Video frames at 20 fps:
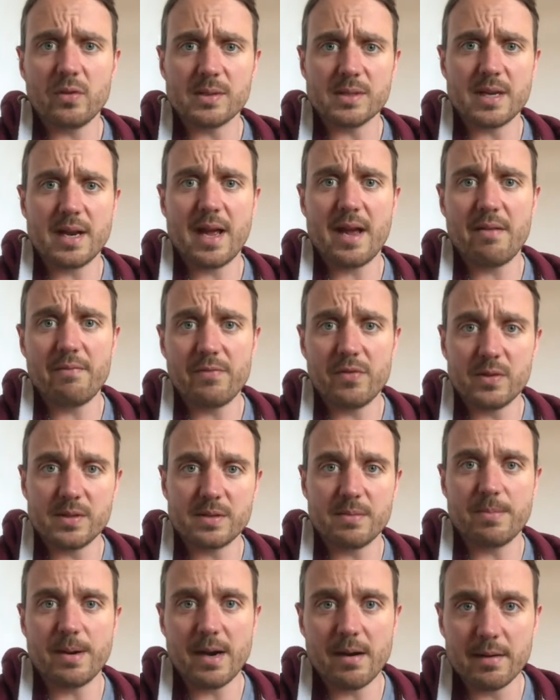and handfuls of
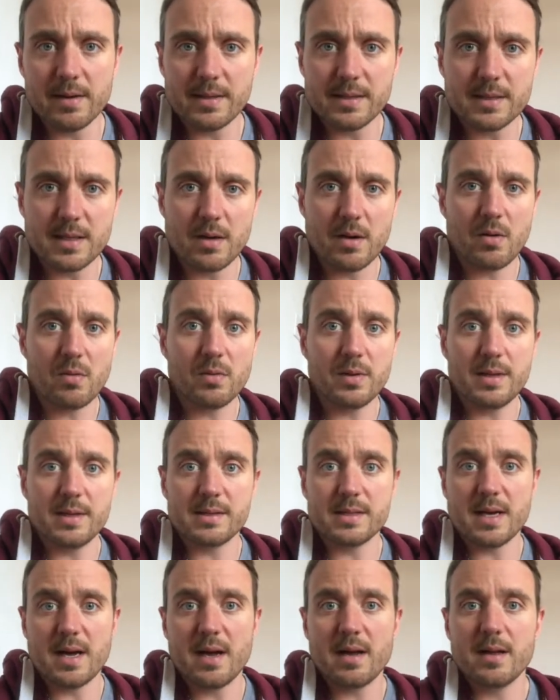berries. Not only is
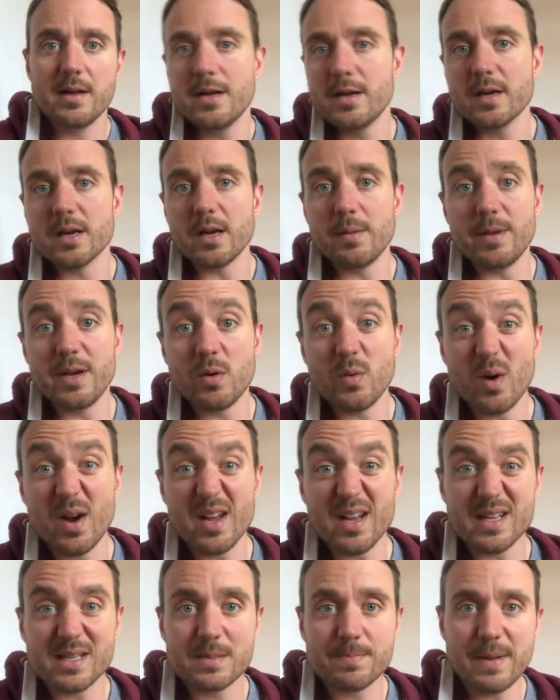that going to be quite
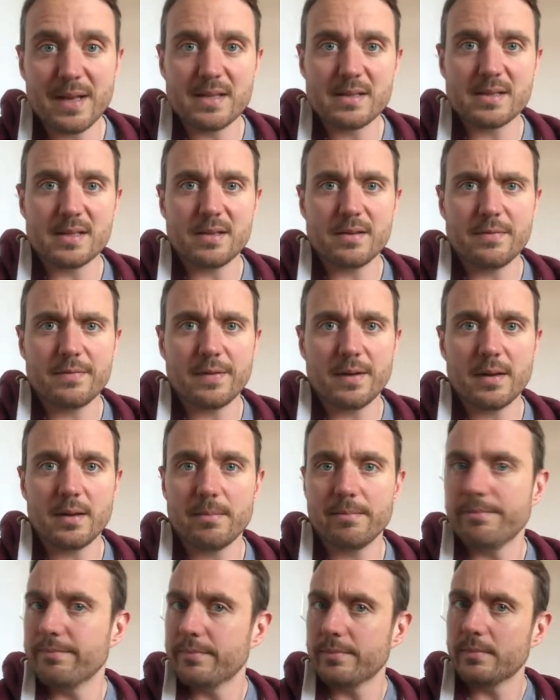expensive,
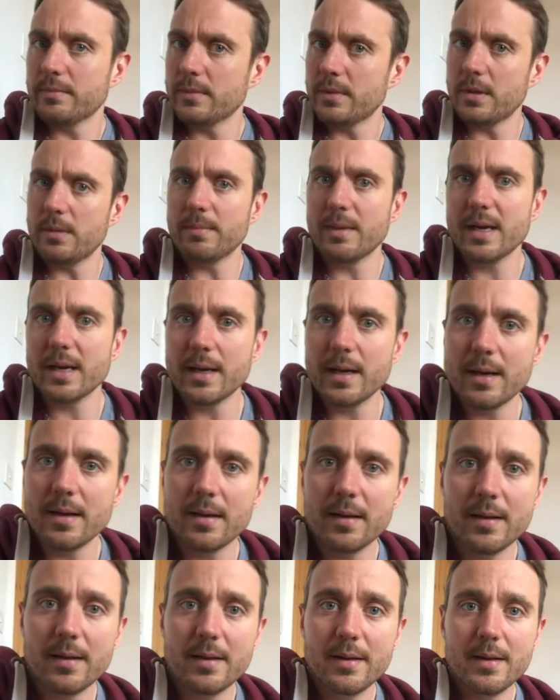you might get,
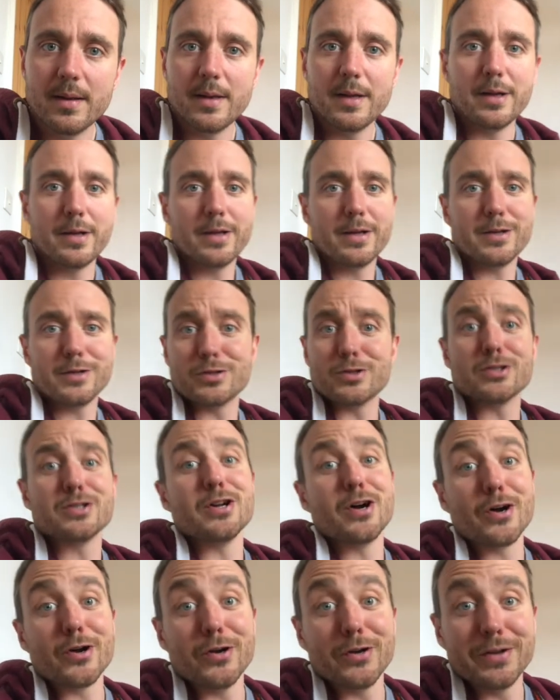it's just
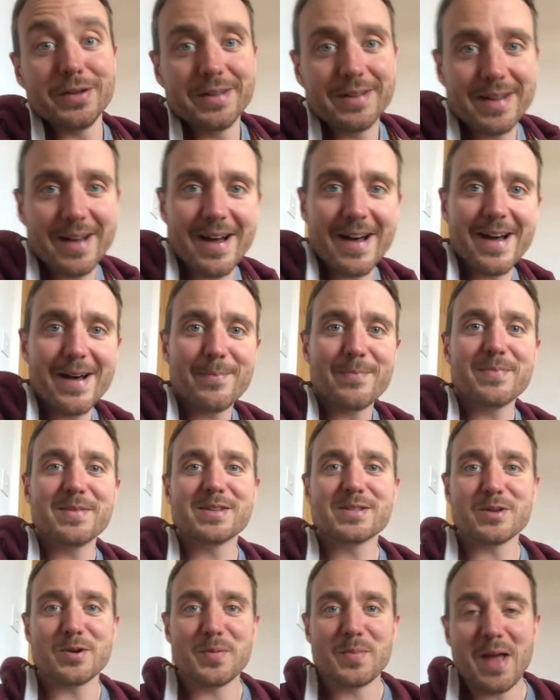not good.
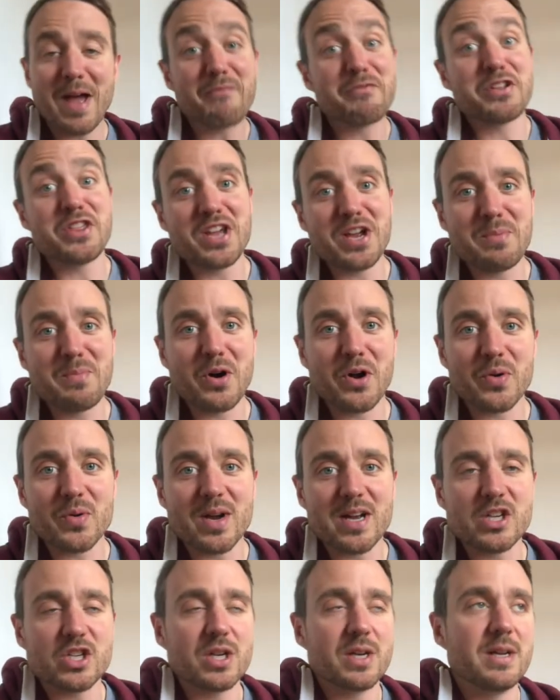So everything in
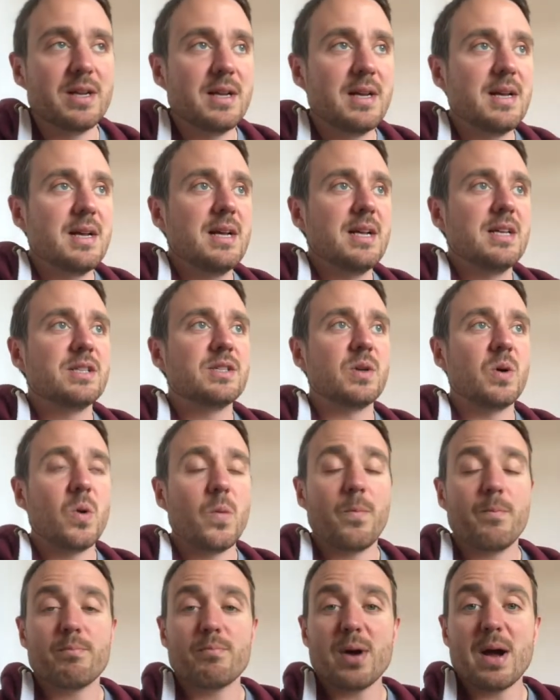moderation. So
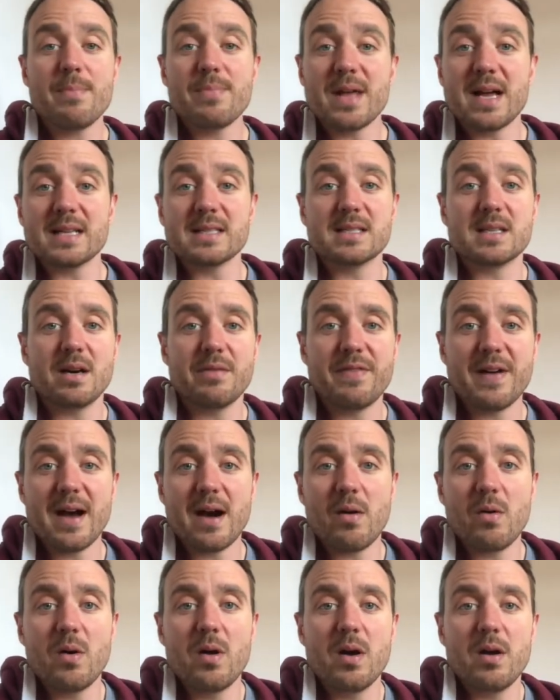prep that stuff
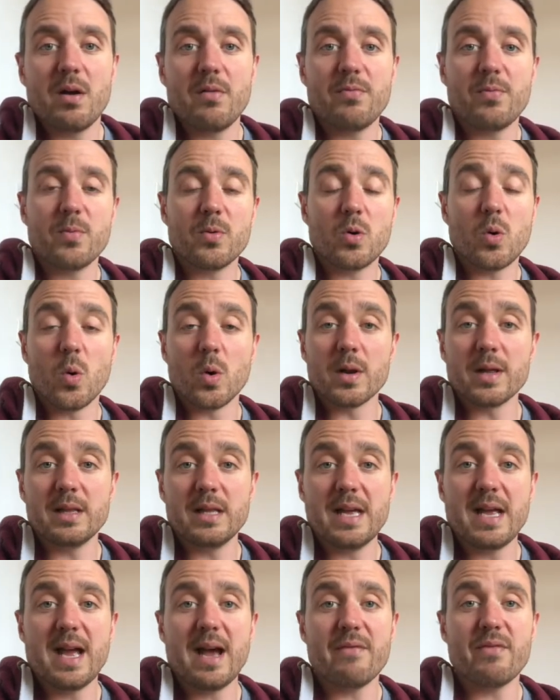out
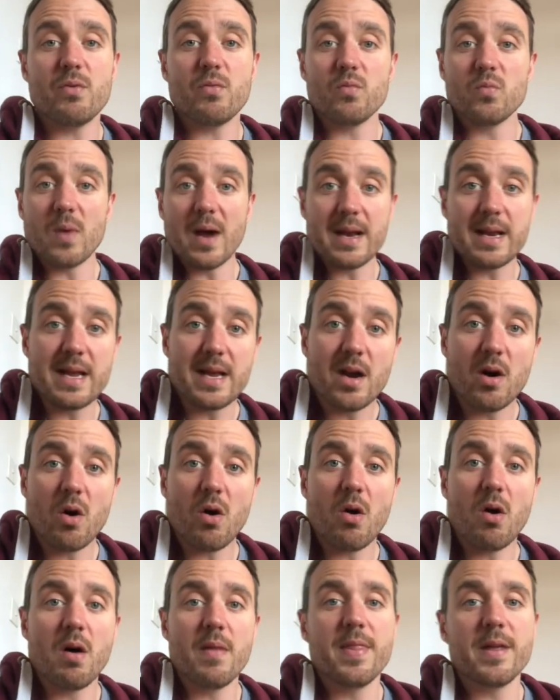accordingly, have it ready
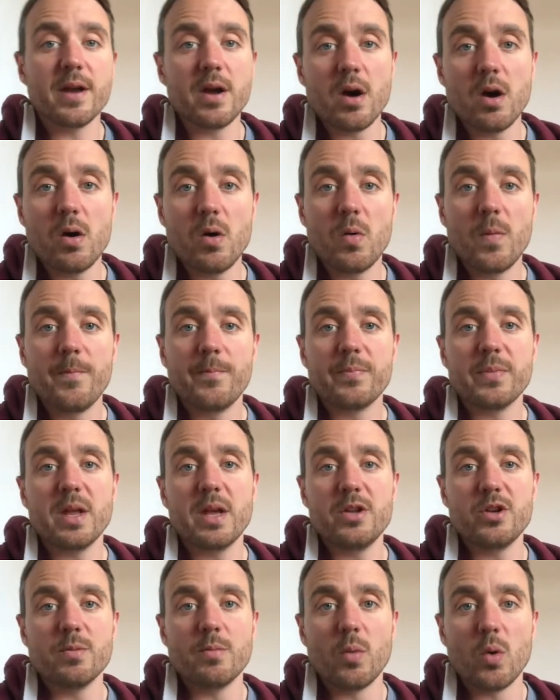on the go, and
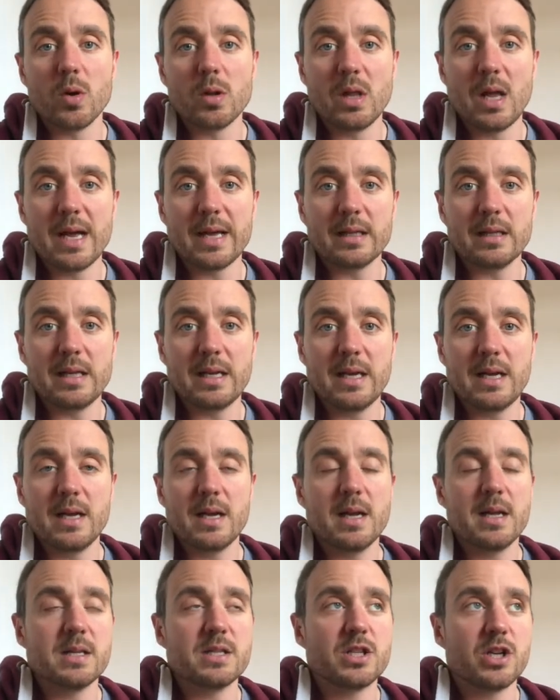you're more likely
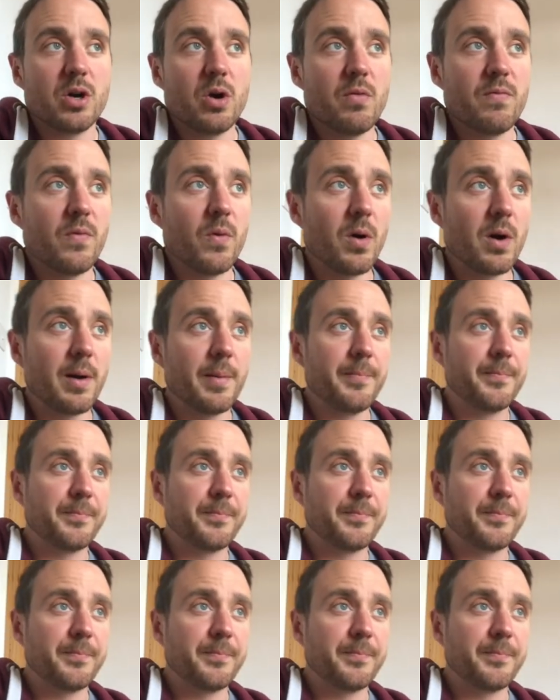to go for it.